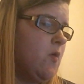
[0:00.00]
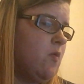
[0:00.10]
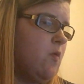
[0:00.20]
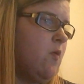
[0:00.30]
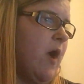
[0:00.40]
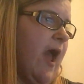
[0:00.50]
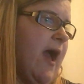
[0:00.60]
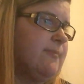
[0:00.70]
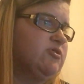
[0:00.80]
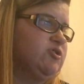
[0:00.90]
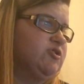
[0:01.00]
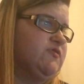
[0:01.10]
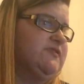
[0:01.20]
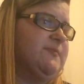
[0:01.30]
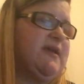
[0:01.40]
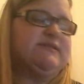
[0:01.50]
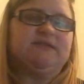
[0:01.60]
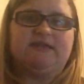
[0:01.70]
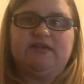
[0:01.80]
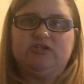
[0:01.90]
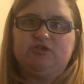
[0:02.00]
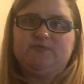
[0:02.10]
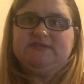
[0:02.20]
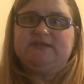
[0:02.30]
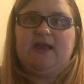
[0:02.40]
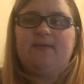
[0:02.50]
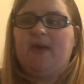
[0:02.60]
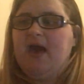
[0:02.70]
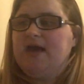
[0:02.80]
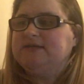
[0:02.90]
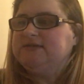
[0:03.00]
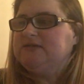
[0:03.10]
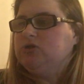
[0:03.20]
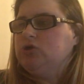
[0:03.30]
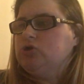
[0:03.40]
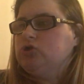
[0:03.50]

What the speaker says: All I have to do is basically do the same as in